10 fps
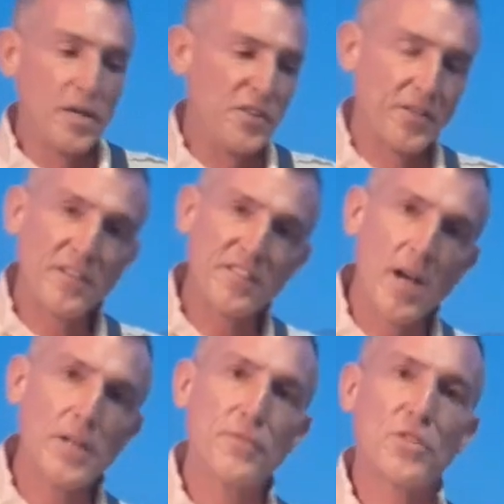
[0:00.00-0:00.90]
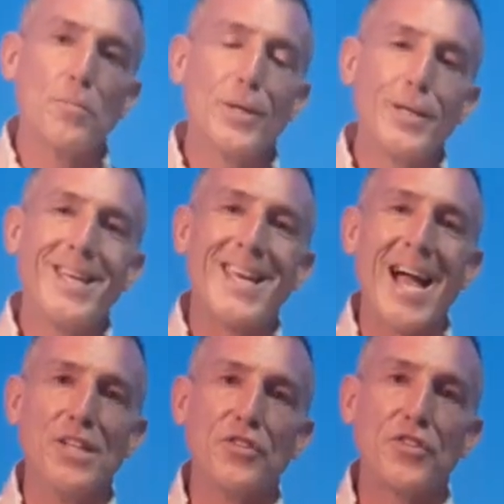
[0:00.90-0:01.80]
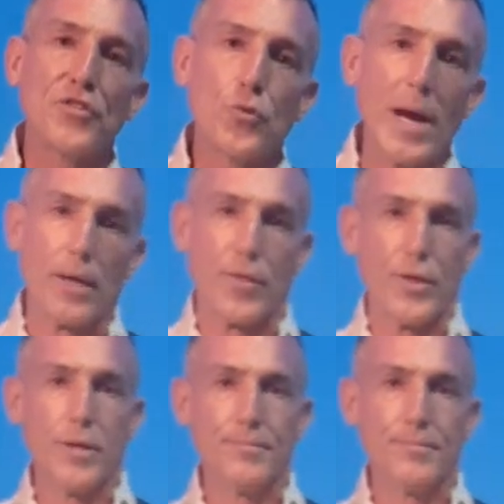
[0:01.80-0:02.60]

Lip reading: It is a sign of stability and strength.